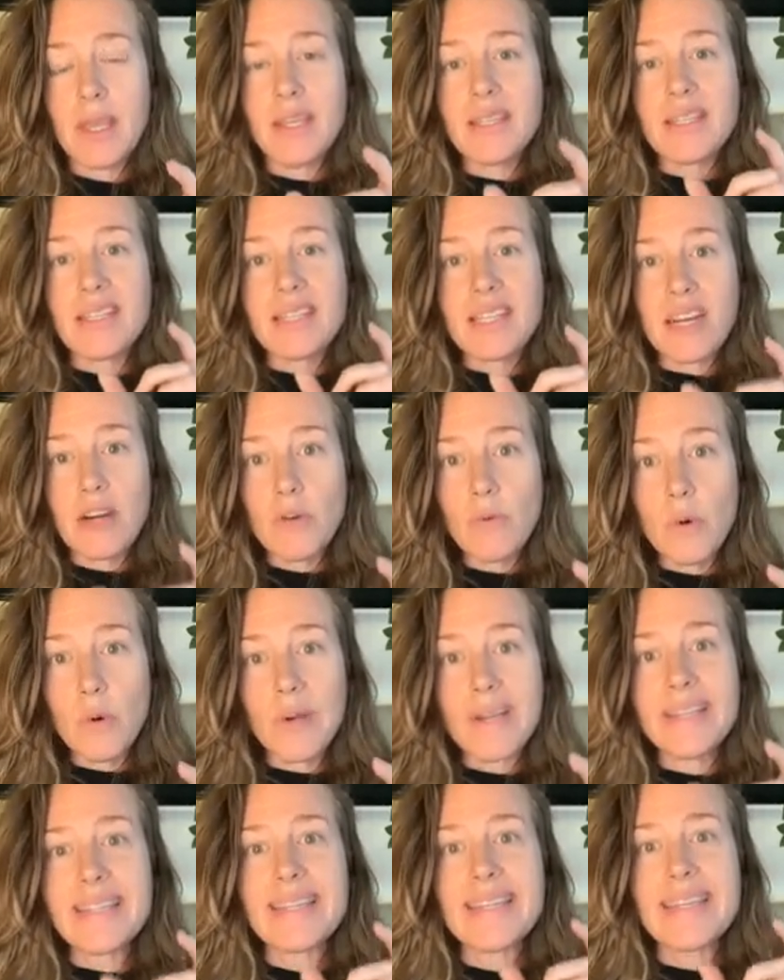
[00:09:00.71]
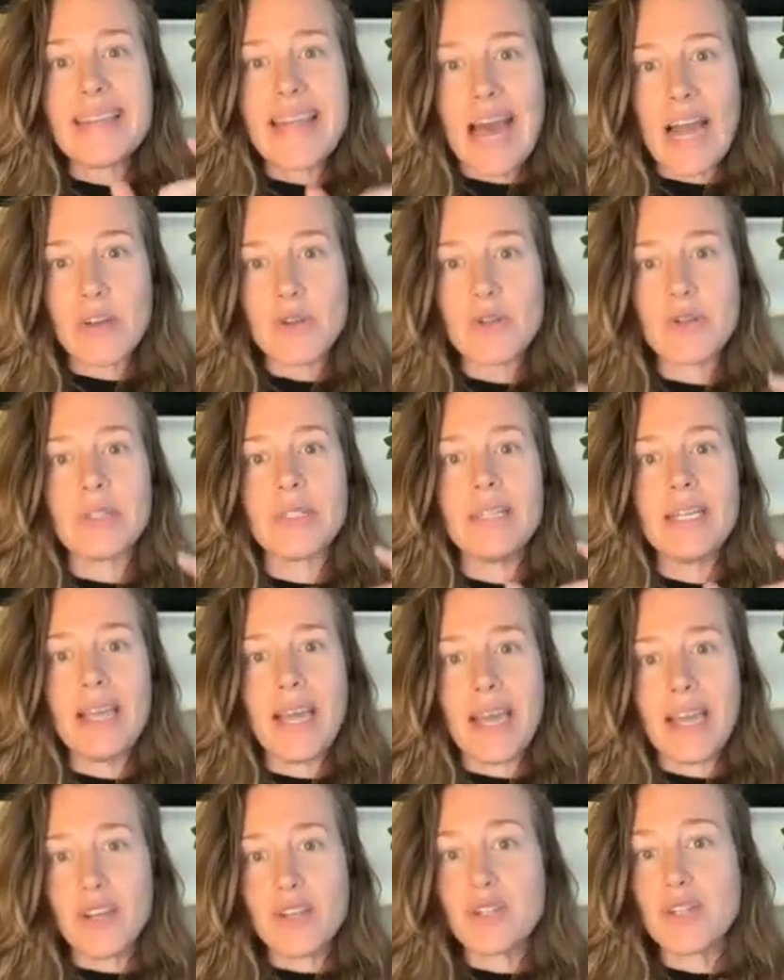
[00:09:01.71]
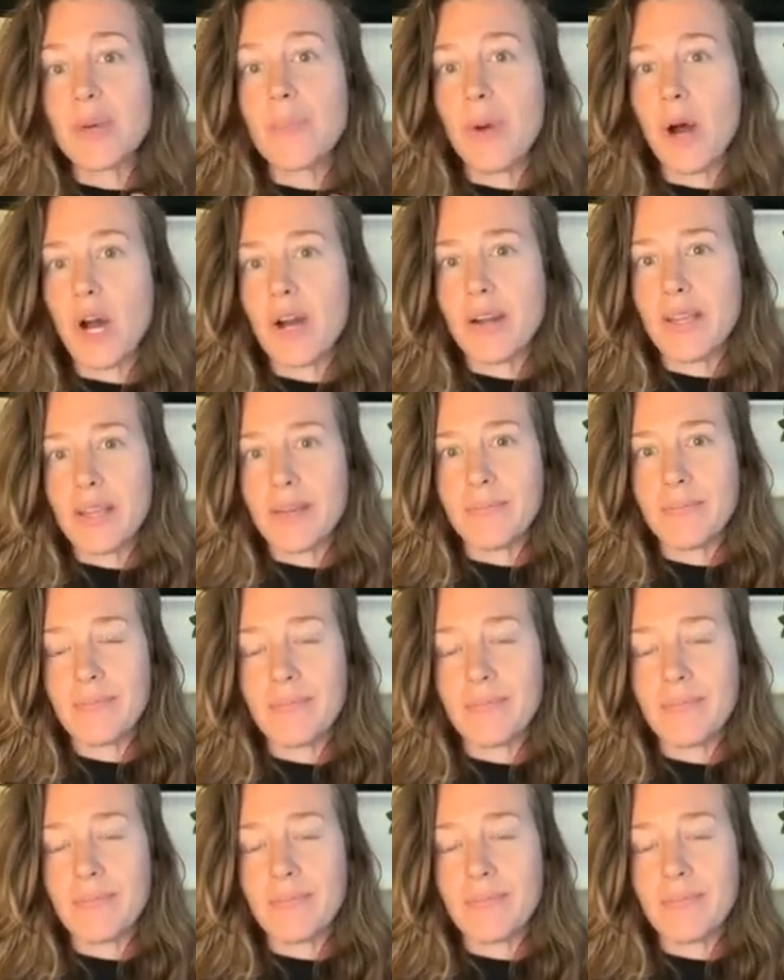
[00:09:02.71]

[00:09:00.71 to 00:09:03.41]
Steroids naturally age the body.